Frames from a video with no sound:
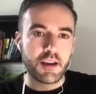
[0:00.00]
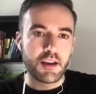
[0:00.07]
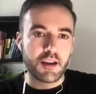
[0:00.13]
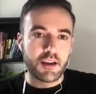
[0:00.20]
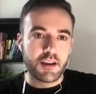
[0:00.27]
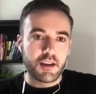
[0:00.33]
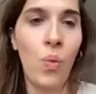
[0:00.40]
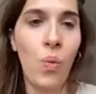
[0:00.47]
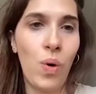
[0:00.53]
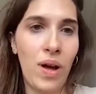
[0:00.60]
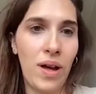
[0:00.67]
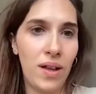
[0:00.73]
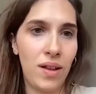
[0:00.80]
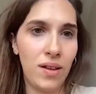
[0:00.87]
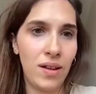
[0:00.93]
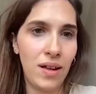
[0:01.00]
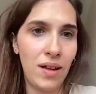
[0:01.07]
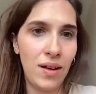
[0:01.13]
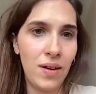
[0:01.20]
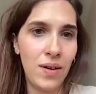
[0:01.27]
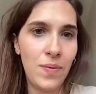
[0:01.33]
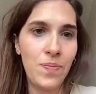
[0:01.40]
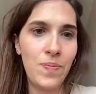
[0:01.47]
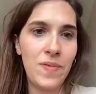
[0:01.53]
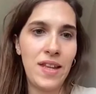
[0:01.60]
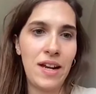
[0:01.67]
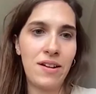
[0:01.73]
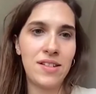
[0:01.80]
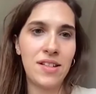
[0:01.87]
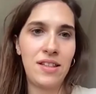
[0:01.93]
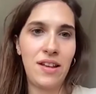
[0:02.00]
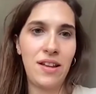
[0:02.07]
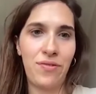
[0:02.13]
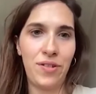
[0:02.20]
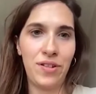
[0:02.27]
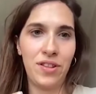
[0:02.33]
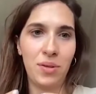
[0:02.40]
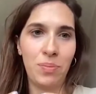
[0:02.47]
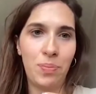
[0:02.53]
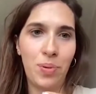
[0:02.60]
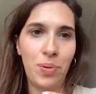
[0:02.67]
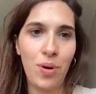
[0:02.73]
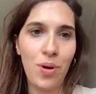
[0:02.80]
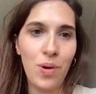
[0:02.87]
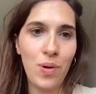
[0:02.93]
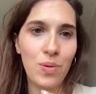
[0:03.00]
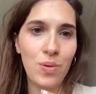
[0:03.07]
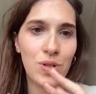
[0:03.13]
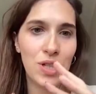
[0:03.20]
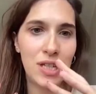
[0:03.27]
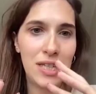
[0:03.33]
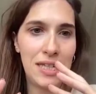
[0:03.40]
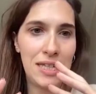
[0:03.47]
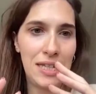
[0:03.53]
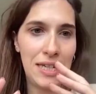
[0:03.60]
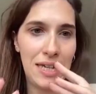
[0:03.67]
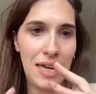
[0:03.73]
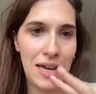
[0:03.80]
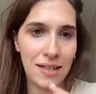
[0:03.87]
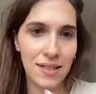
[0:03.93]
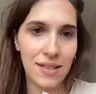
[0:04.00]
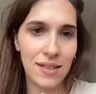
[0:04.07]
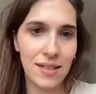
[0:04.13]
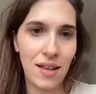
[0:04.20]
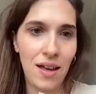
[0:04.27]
Well, there's a different approach, yes.